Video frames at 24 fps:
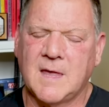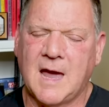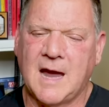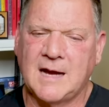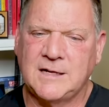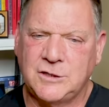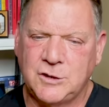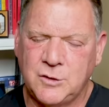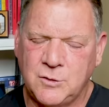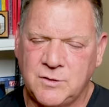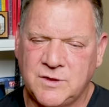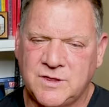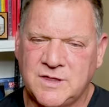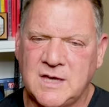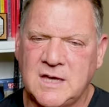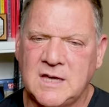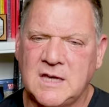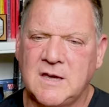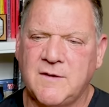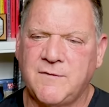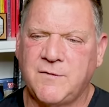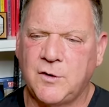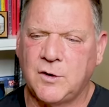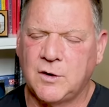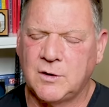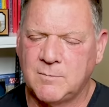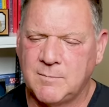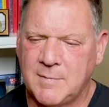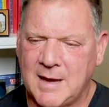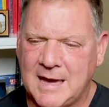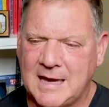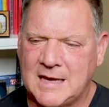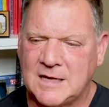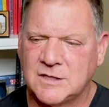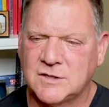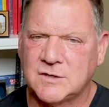I do think if you can
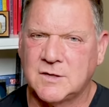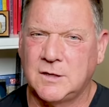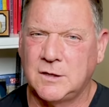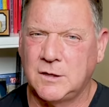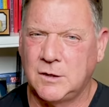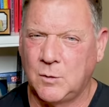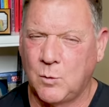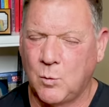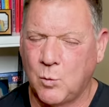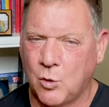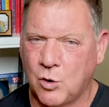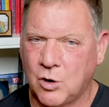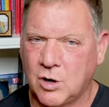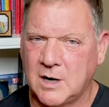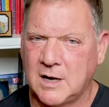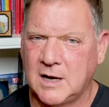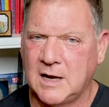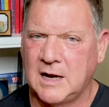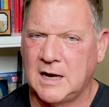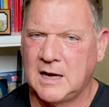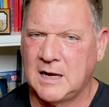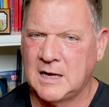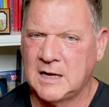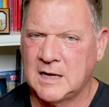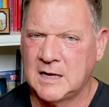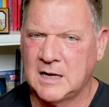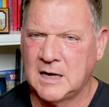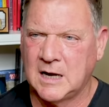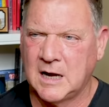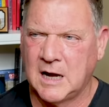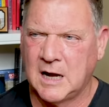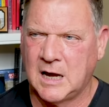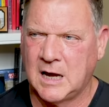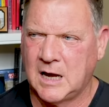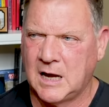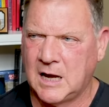make it so that you work
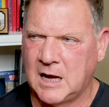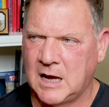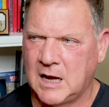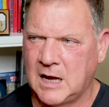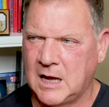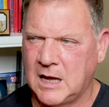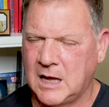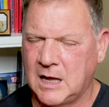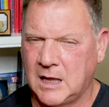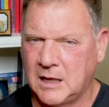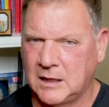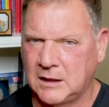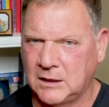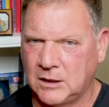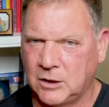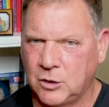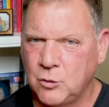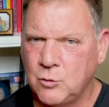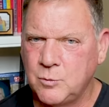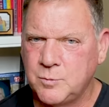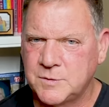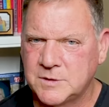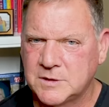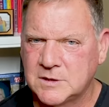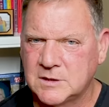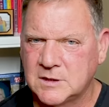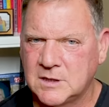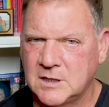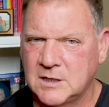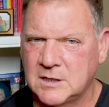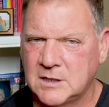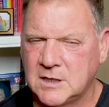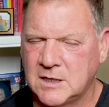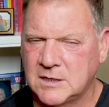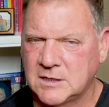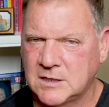in uh, loops,
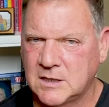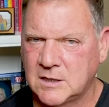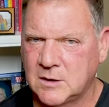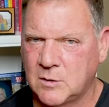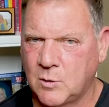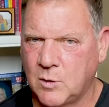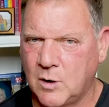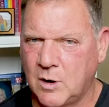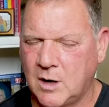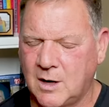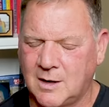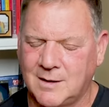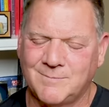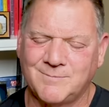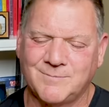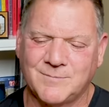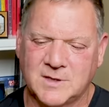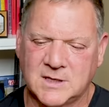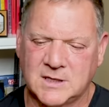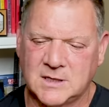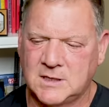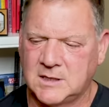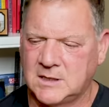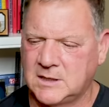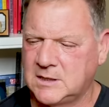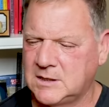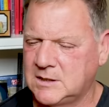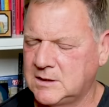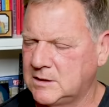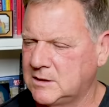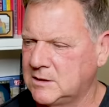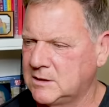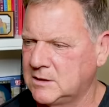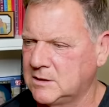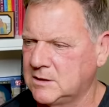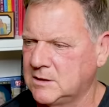it, it's going to um,
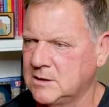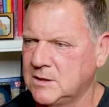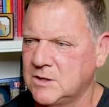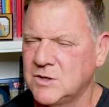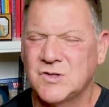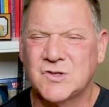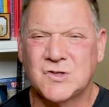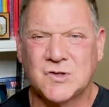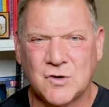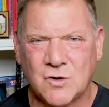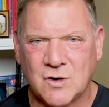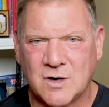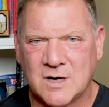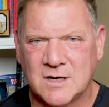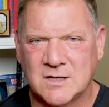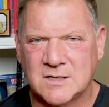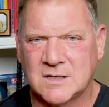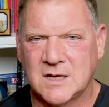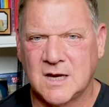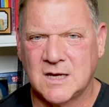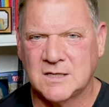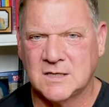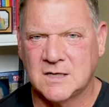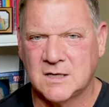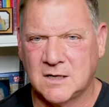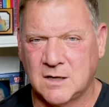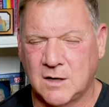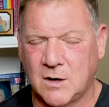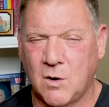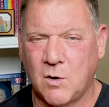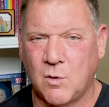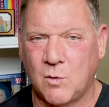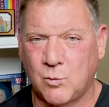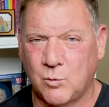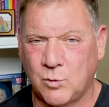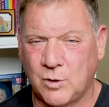uh, circuits is going to
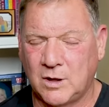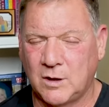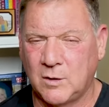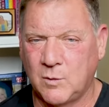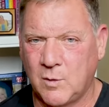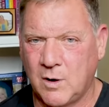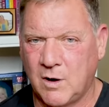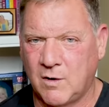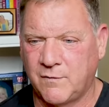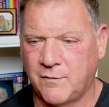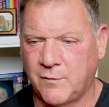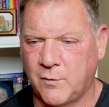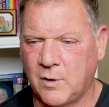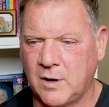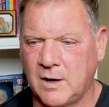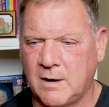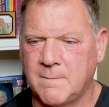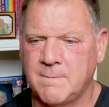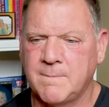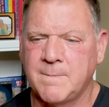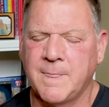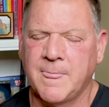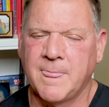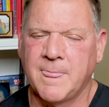go really well for you.